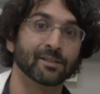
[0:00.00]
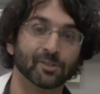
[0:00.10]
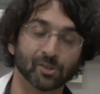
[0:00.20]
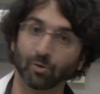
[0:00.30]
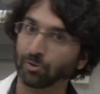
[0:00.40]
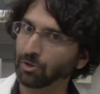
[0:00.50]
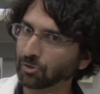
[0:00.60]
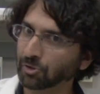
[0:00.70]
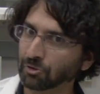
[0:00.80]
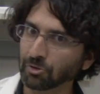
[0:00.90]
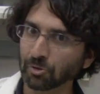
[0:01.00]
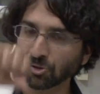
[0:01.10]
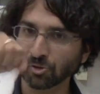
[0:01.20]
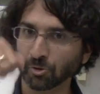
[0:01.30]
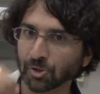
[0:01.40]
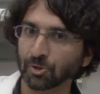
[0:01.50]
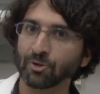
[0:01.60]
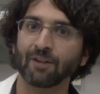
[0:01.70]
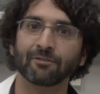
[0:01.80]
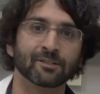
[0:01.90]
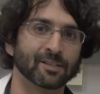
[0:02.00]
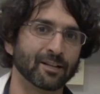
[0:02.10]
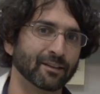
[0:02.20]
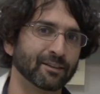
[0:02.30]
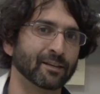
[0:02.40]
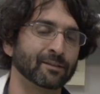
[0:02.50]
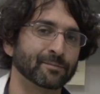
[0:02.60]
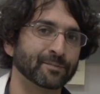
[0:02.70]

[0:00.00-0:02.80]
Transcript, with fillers: So no screws, no screwdrivers, nothing.